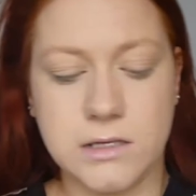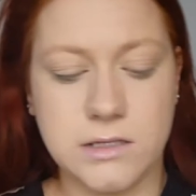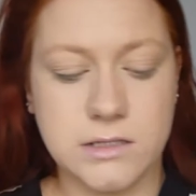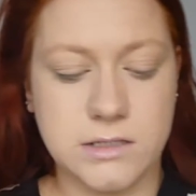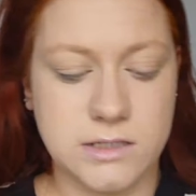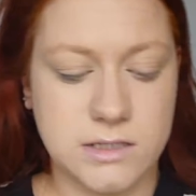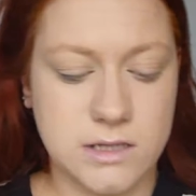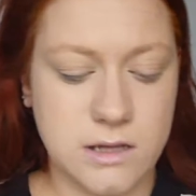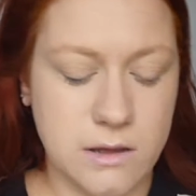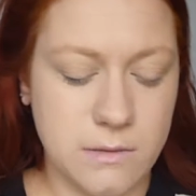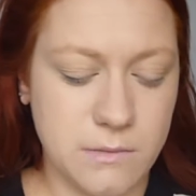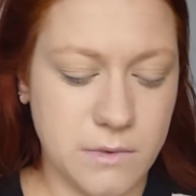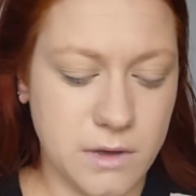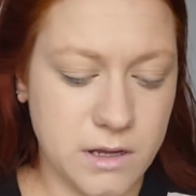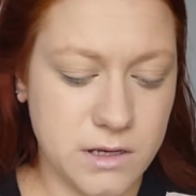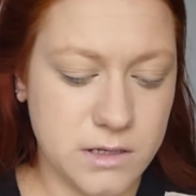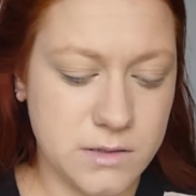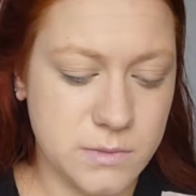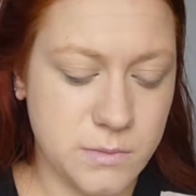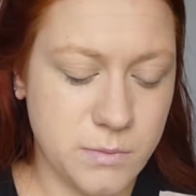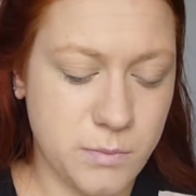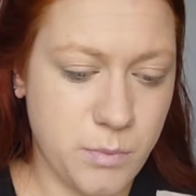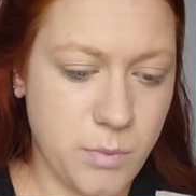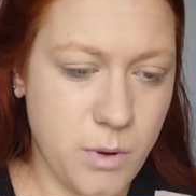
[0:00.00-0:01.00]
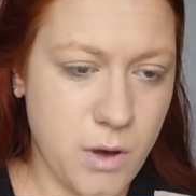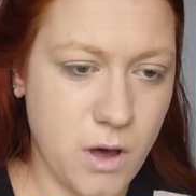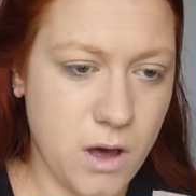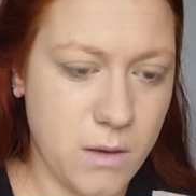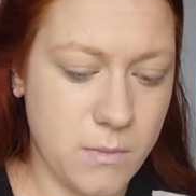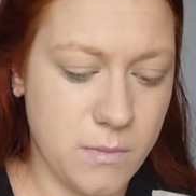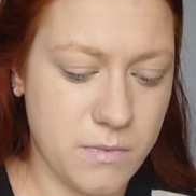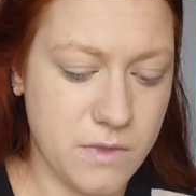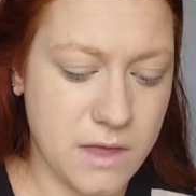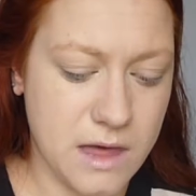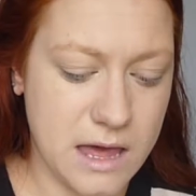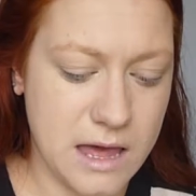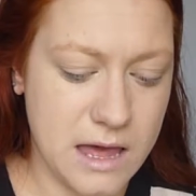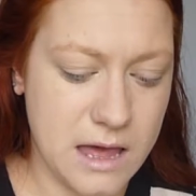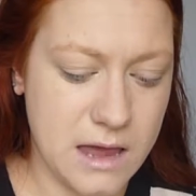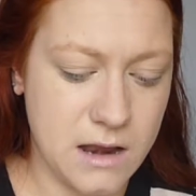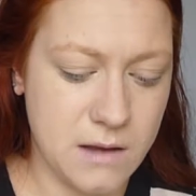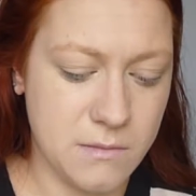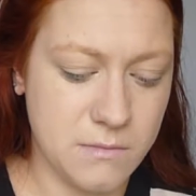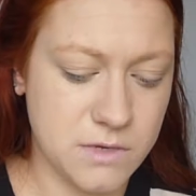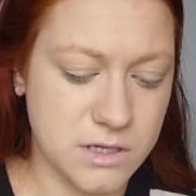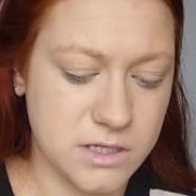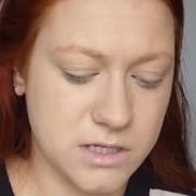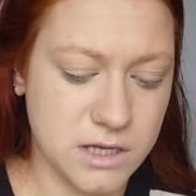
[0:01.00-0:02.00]
So I'm going to pop that,
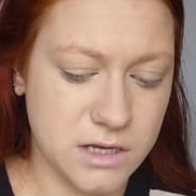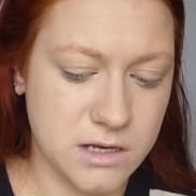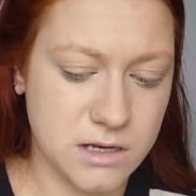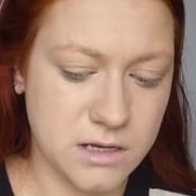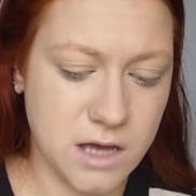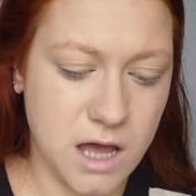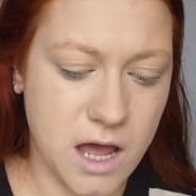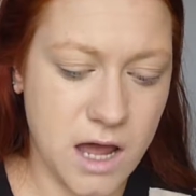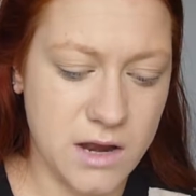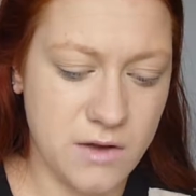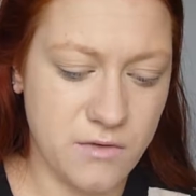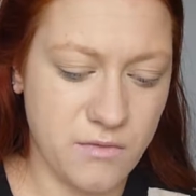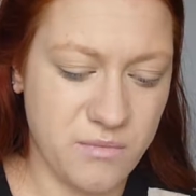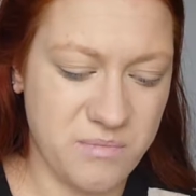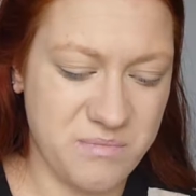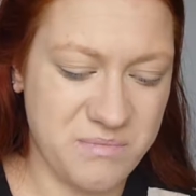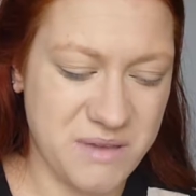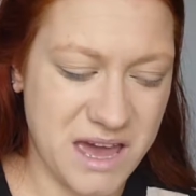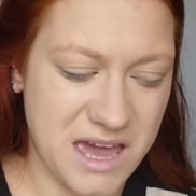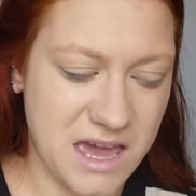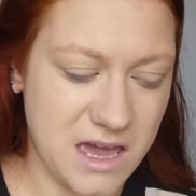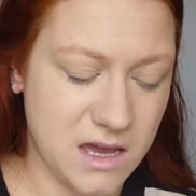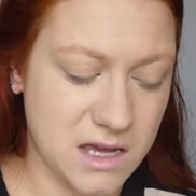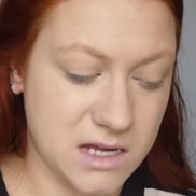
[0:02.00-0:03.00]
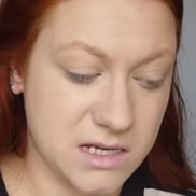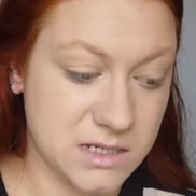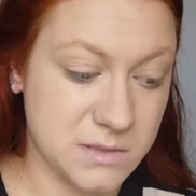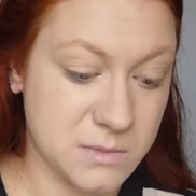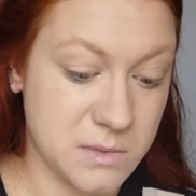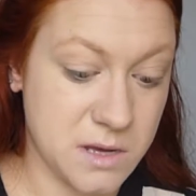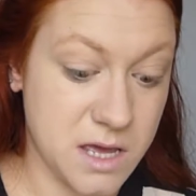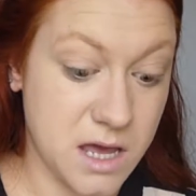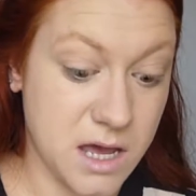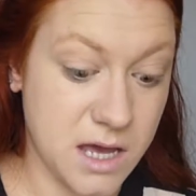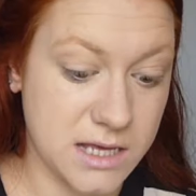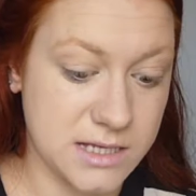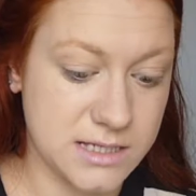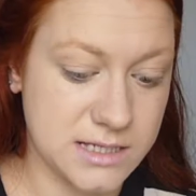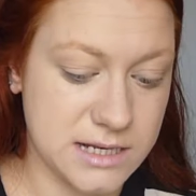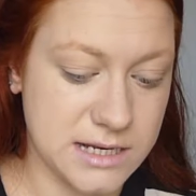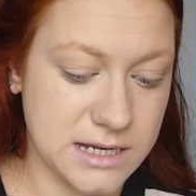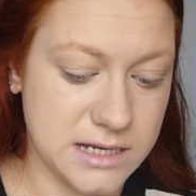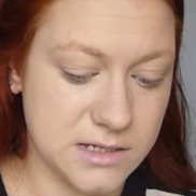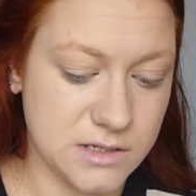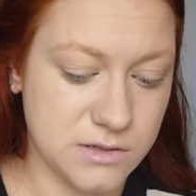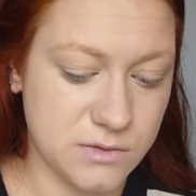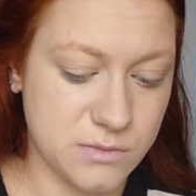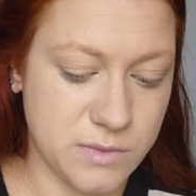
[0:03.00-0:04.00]
and I'm just going to kind of bake under my eyes a
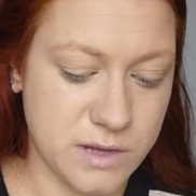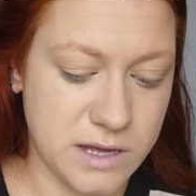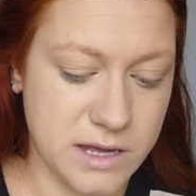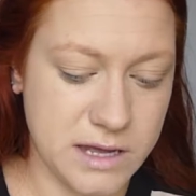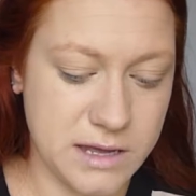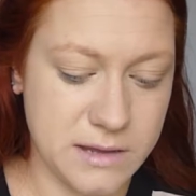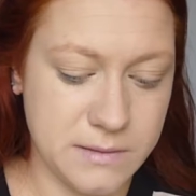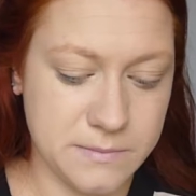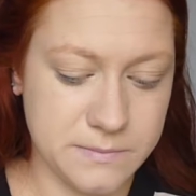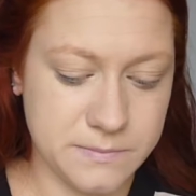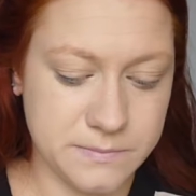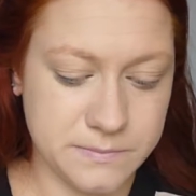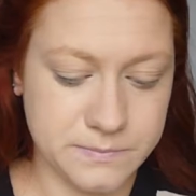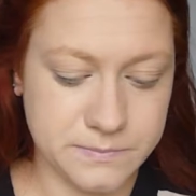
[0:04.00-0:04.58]
little bit.